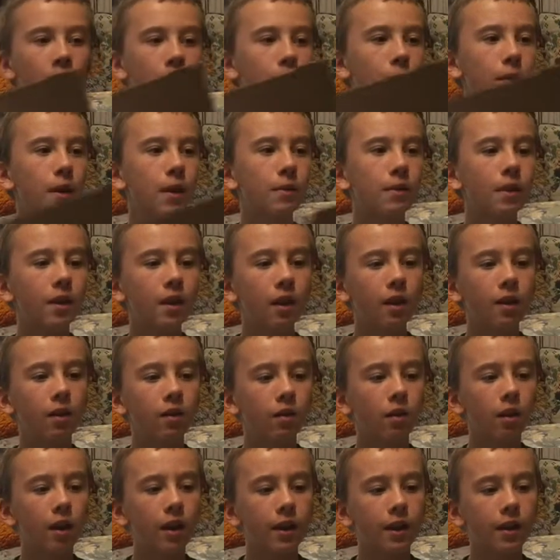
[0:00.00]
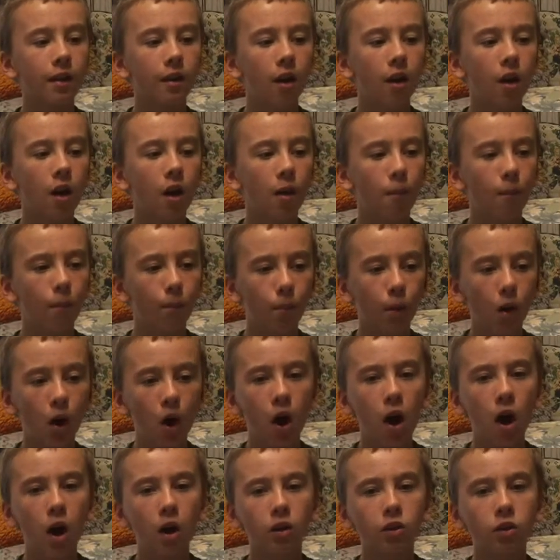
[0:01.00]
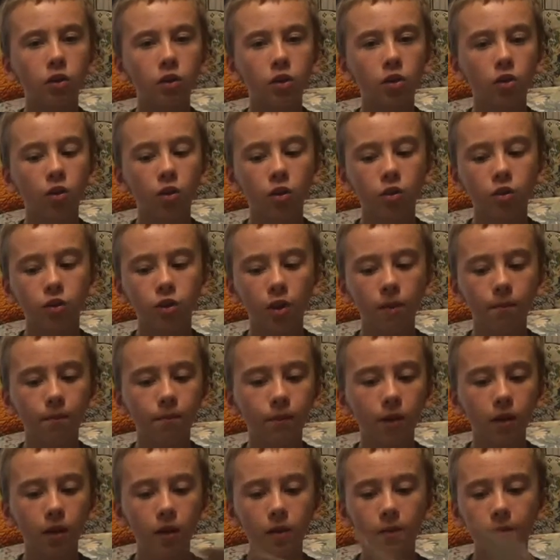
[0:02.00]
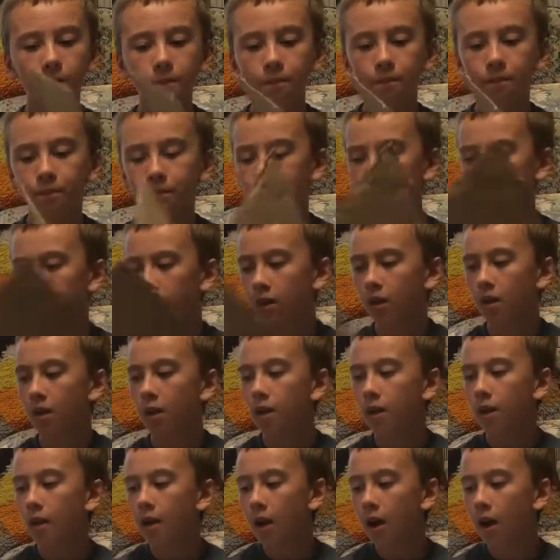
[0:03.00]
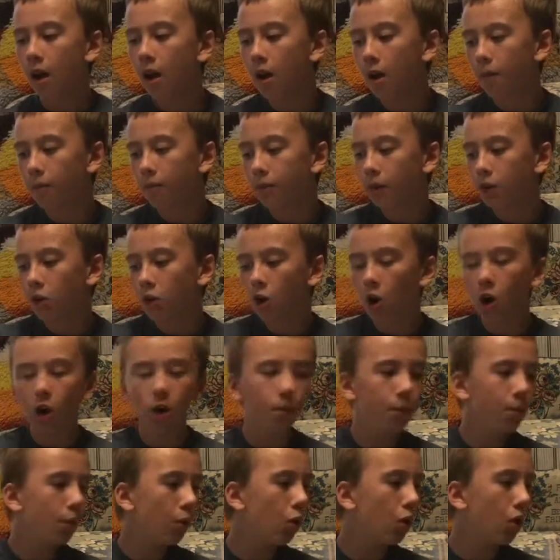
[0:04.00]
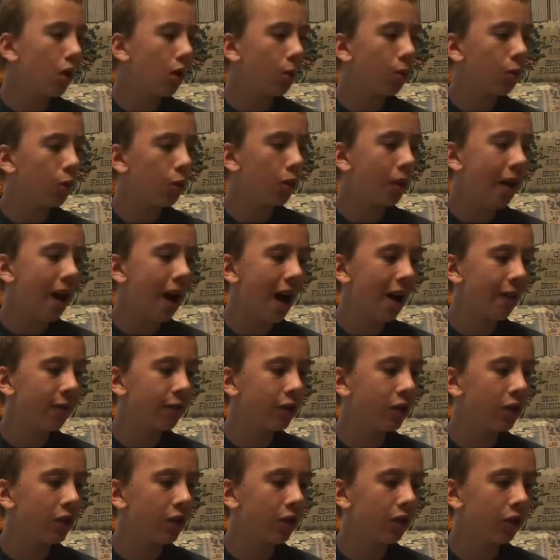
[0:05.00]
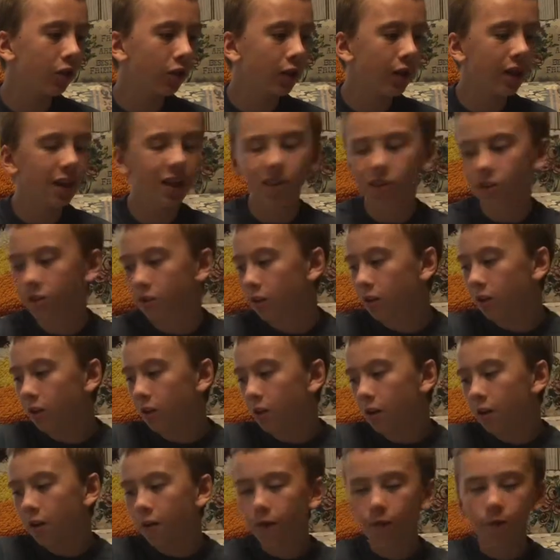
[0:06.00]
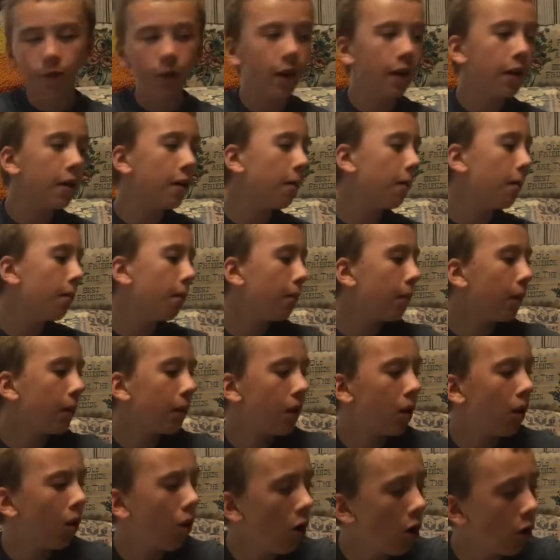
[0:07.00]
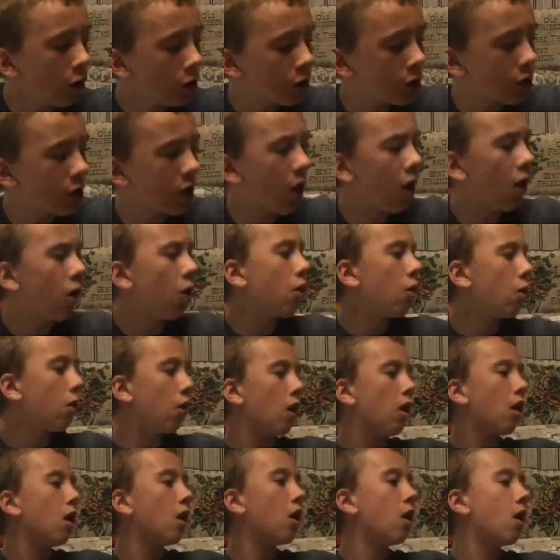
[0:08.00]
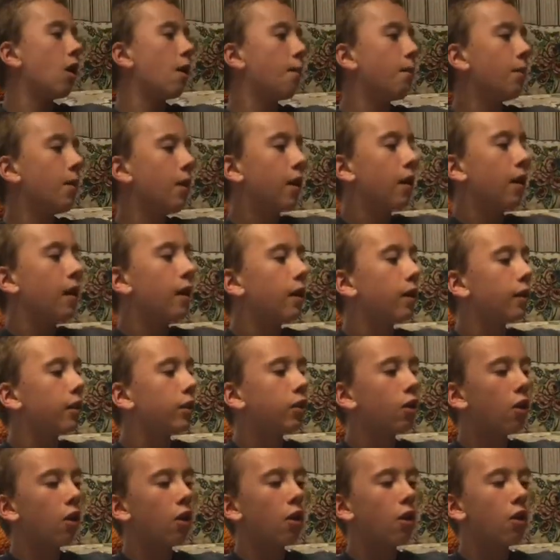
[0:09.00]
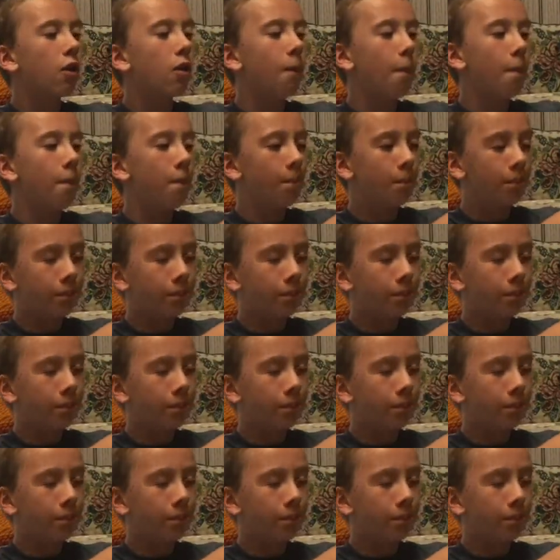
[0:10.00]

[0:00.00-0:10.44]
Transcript: maybe get a box or something. The cardboard will have to at least fit. But also, your